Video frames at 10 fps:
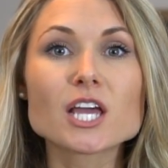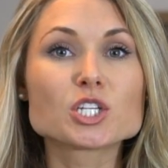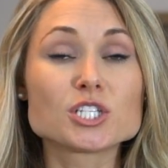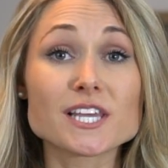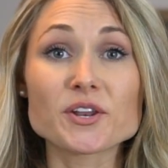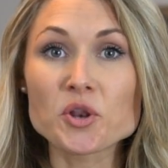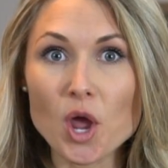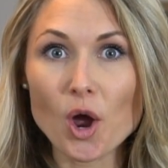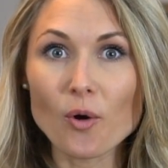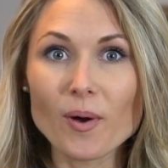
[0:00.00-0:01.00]
She said
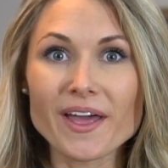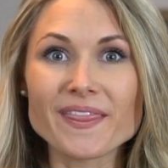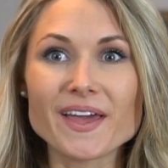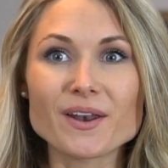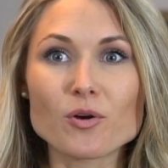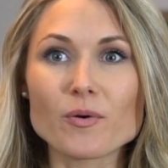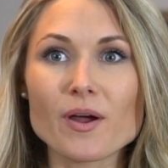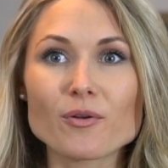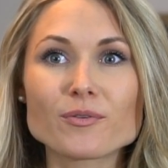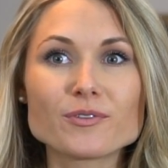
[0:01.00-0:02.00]
no, and then
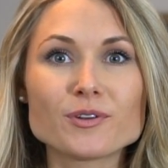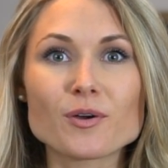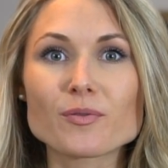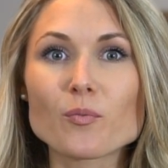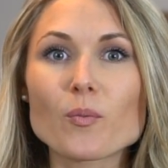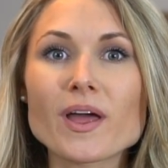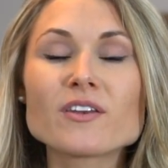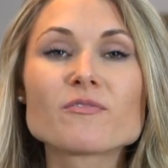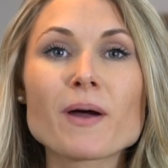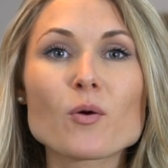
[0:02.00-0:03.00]
around, you know, the
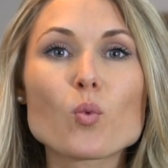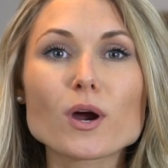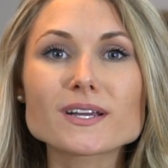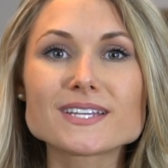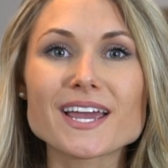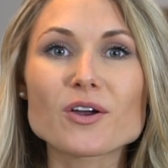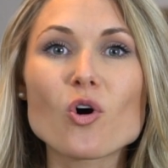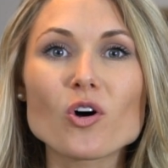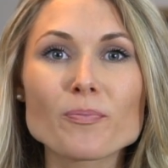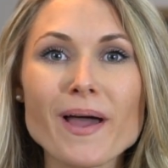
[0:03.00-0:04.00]
end of my work day,
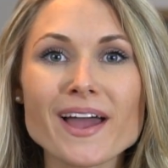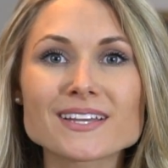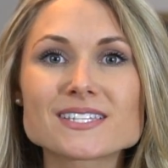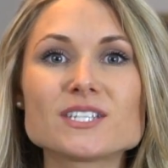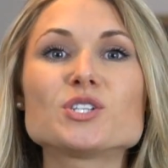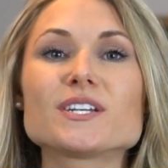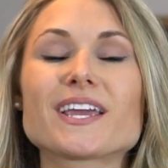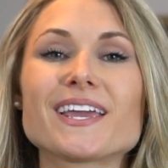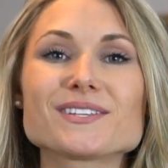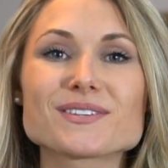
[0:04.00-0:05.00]
called back and said she had a
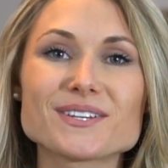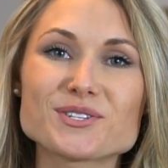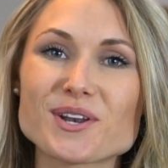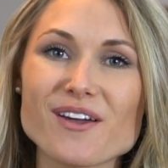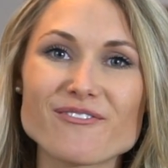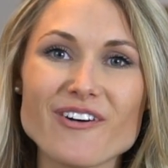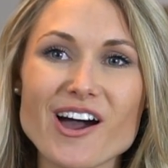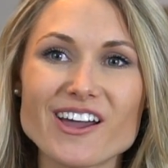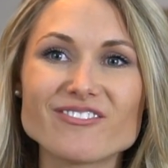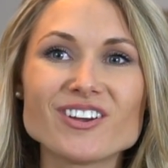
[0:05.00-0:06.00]
cancellation at
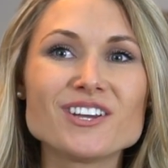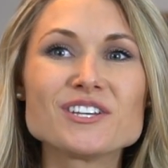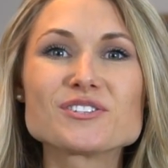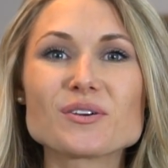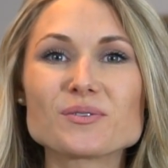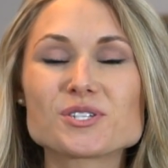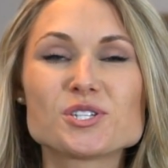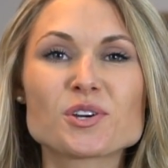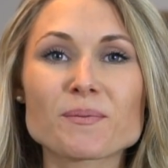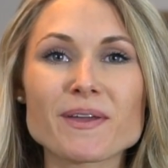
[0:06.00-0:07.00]
5. So she
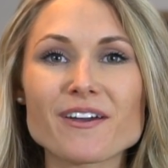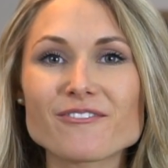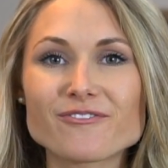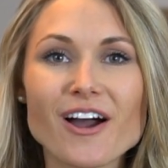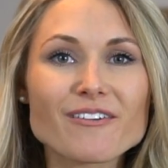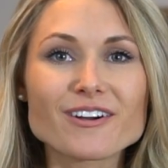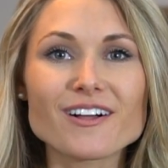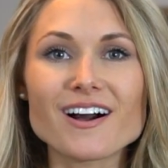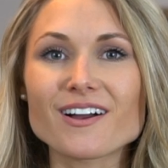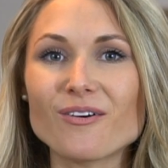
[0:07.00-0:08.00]
took me at 5
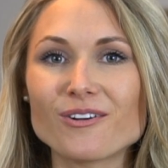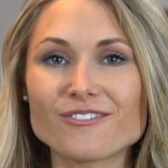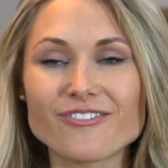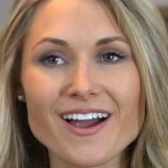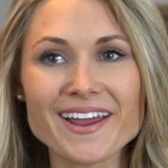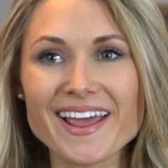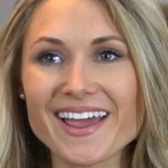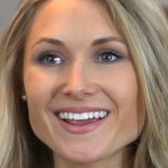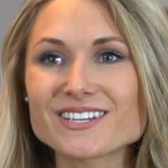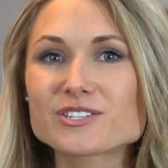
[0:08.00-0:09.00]
o'clock on a
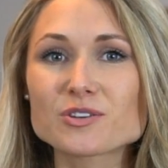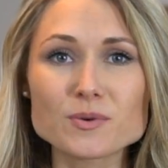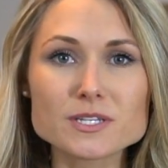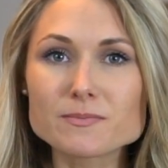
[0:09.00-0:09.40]
Friday, squeezed